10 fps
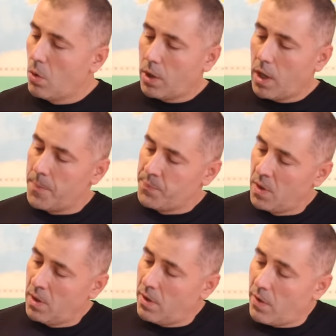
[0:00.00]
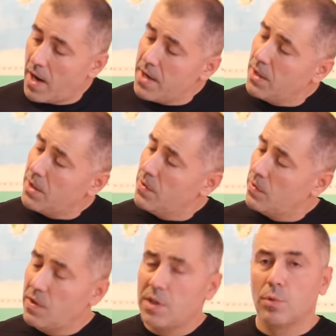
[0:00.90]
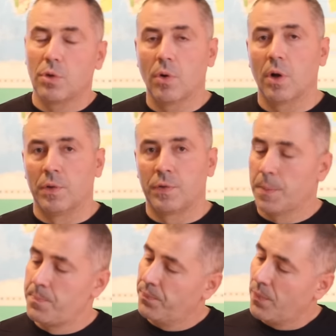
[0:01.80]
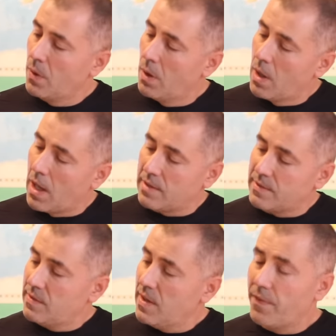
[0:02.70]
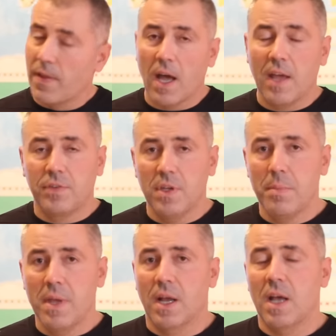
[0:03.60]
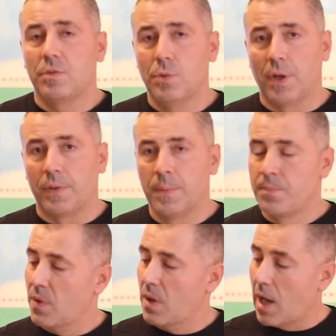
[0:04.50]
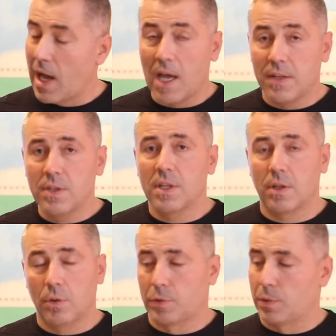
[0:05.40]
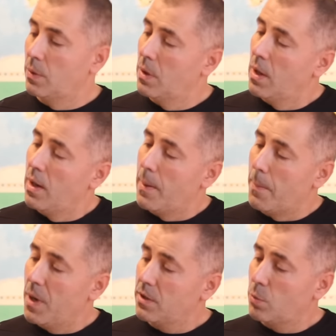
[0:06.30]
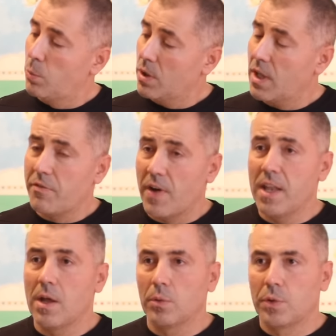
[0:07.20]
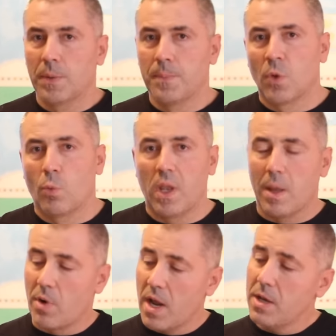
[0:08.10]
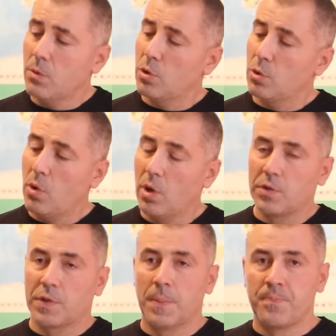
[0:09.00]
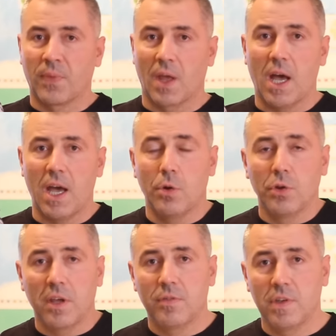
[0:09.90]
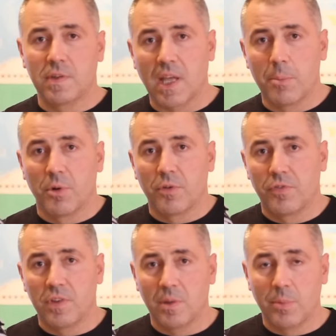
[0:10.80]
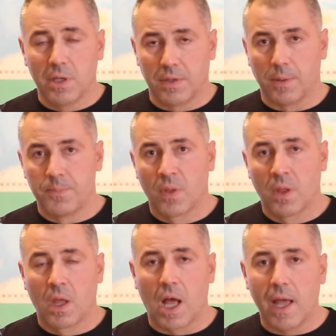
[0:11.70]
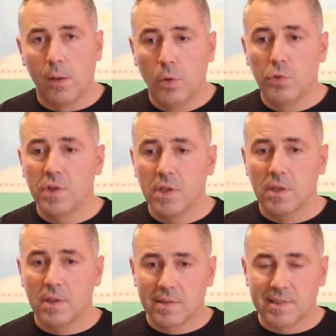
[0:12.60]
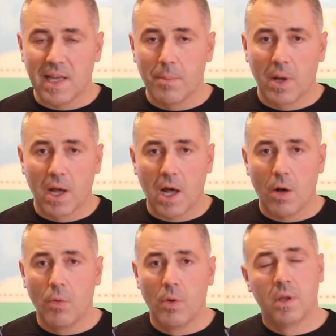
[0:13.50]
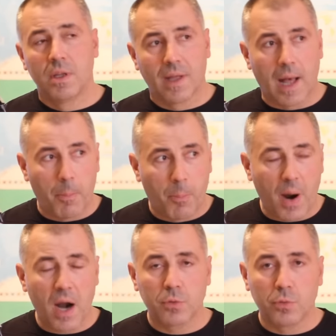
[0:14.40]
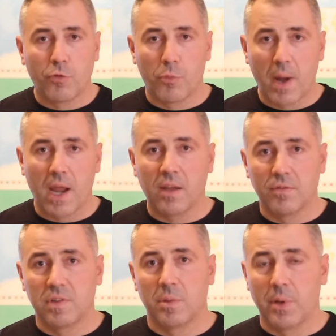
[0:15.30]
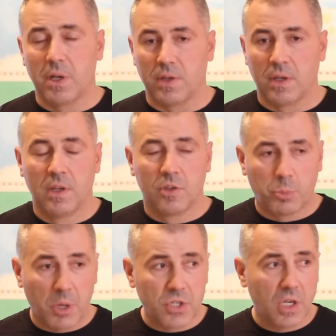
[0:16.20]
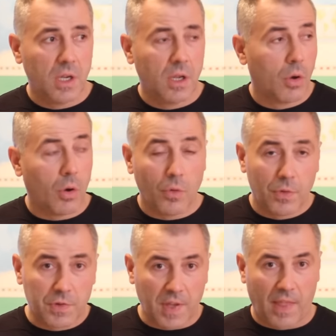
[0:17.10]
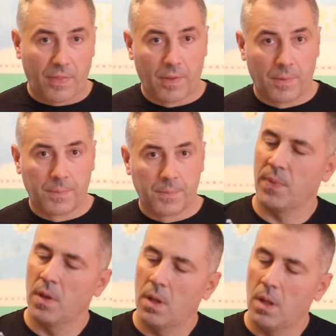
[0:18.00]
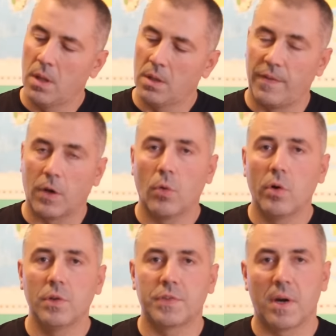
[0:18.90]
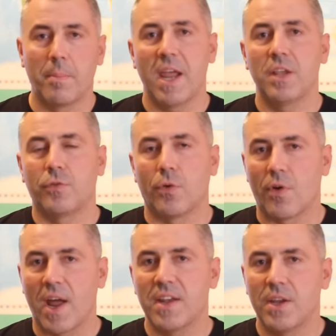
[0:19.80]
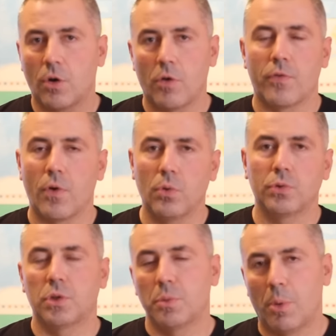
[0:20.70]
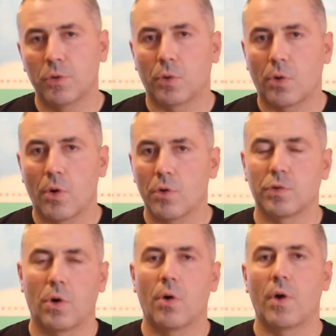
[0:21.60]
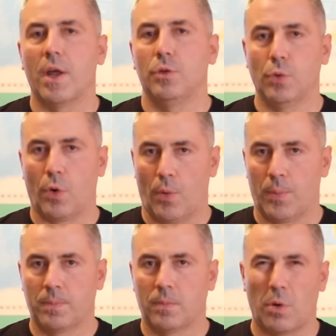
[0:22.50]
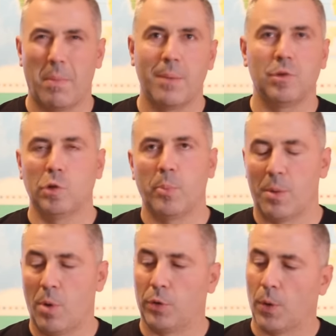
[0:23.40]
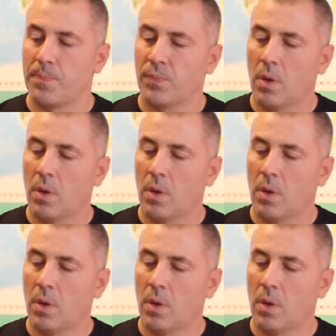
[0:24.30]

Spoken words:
Okay, riding in the city with goggles. As I said, I have seen many guys do it. I did it also. But what I find out, when I'm riding with goggles, I don't have this type of visibility. I'm losing somehow a part of my visibility, especially on the side. The goggles are made for riding off-road, motocross or enduro, or maybe supermoto.